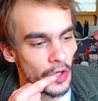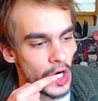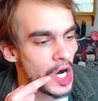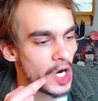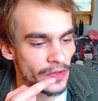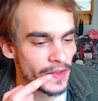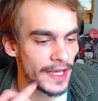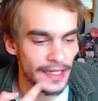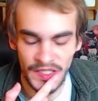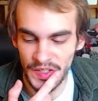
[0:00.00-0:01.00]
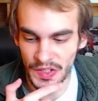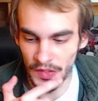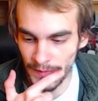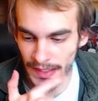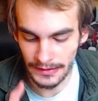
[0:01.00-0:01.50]
on the edges of
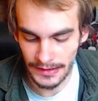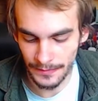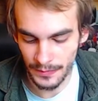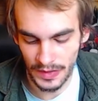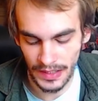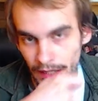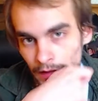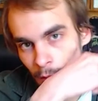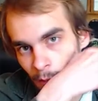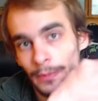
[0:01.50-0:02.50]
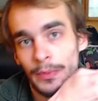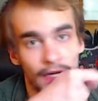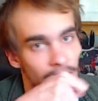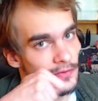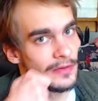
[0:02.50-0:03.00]
my lips, and I can wipe it
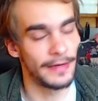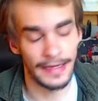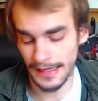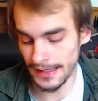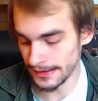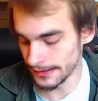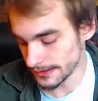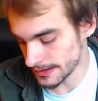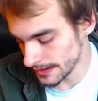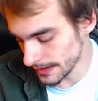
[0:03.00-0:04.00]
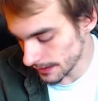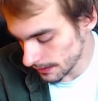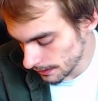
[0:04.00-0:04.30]
off on my hand and see it